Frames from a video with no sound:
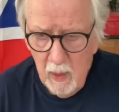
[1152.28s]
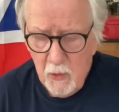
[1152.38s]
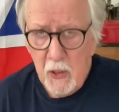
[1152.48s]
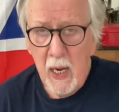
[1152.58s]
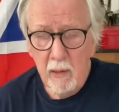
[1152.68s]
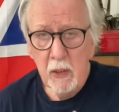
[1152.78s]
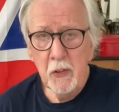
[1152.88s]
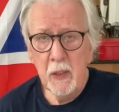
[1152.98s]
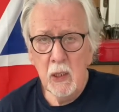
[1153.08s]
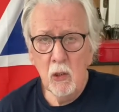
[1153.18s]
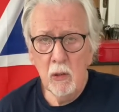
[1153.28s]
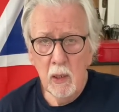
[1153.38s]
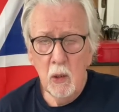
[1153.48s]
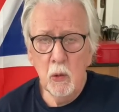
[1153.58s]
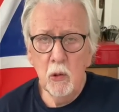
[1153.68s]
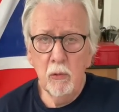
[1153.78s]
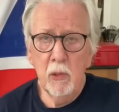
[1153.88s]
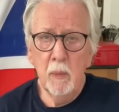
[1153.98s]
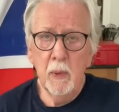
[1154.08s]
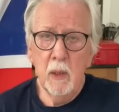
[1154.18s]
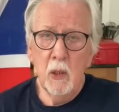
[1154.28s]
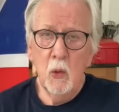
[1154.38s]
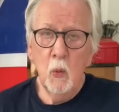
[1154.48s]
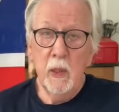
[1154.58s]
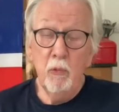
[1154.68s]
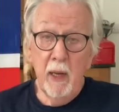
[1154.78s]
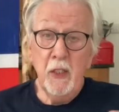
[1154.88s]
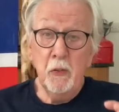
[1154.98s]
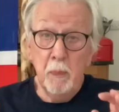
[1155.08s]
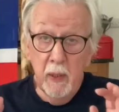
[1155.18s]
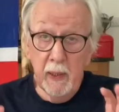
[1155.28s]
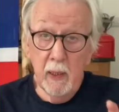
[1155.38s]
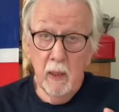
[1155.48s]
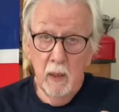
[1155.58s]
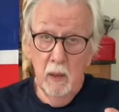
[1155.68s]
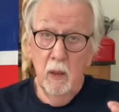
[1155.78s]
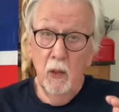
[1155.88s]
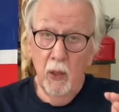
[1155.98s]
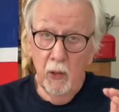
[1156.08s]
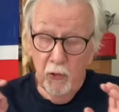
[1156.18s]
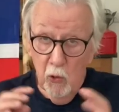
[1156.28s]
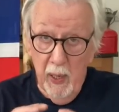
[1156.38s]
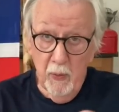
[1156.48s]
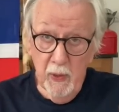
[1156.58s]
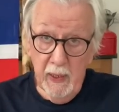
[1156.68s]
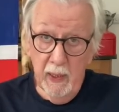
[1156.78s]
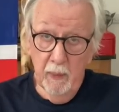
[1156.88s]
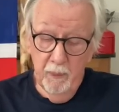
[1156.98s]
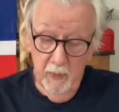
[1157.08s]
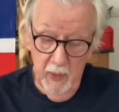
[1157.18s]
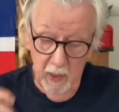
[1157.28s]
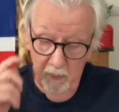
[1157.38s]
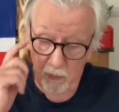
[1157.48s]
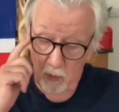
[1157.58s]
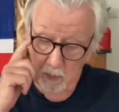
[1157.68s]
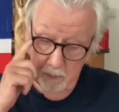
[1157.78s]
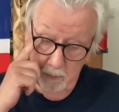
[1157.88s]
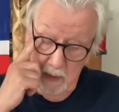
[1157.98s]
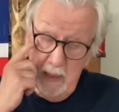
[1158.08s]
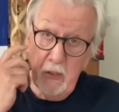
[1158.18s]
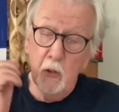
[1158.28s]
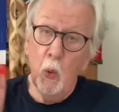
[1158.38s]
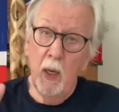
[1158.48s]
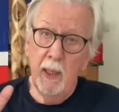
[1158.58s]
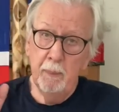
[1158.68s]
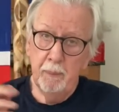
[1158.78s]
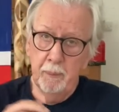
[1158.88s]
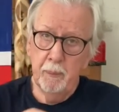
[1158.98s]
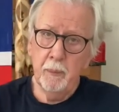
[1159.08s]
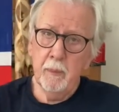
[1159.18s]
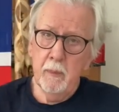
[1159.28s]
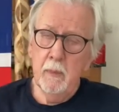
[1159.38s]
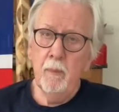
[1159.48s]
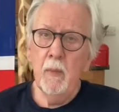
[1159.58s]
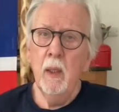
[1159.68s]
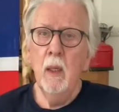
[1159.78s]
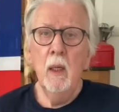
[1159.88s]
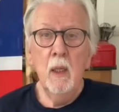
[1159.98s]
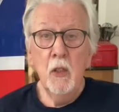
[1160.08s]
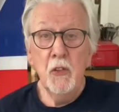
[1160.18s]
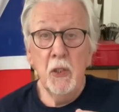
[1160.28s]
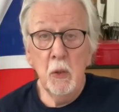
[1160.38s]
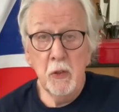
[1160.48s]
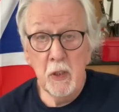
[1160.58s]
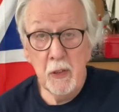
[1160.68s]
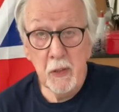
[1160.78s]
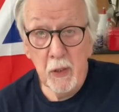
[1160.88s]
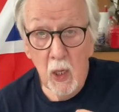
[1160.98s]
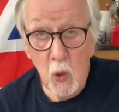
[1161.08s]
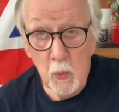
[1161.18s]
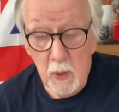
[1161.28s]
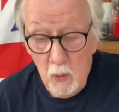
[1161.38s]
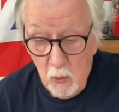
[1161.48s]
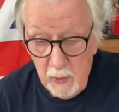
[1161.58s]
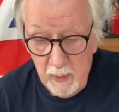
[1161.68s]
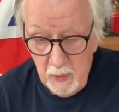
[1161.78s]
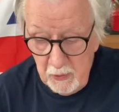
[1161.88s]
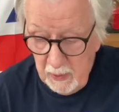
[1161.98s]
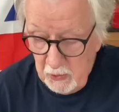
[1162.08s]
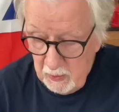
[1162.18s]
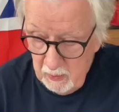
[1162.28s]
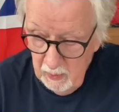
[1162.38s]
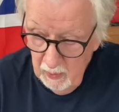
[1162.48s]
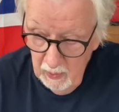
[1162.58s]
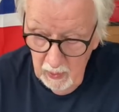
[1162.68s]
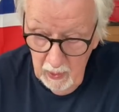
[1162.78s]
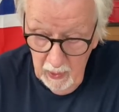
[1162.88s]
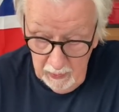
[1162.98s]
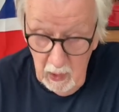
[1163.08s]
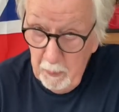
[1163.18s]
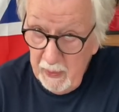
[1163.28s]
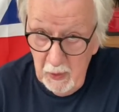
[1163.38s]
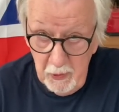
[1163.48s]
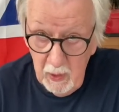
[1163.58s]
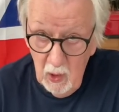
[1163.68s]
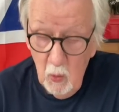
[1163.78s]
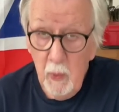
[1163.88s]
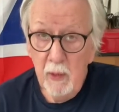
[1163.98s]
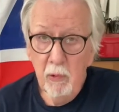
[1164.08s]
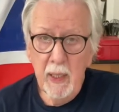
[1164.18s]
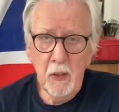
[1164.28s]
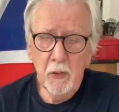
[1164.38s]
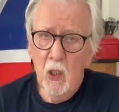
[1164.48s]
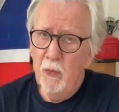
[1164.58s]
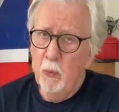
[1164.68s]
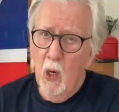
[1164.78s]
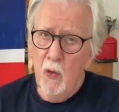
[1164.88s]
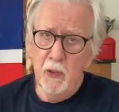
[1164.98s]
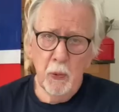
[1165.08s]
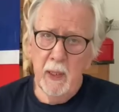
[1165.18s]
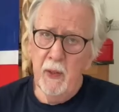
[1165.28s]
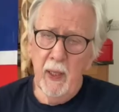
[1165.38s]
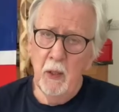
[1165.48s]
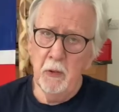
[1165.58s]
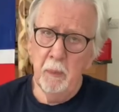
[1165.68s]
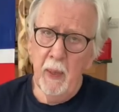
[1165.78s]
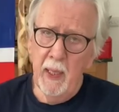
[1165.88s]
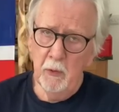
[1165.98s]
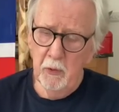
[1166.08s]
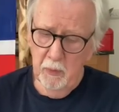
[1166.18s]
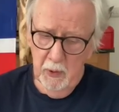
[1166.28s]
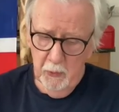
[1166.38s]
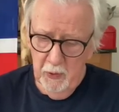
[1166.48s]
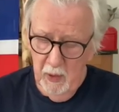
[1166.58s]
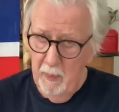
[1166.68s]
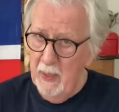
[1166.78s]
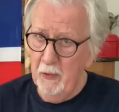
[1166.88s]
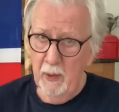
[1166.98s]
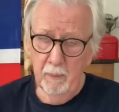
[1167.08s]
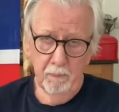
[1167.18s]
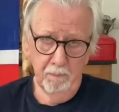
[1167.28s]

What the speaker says: charity or a local group who we raise money throughout the year for. Each choir chooses its own organisation. A couple of years ago, we raised over £20,000, which was an amazing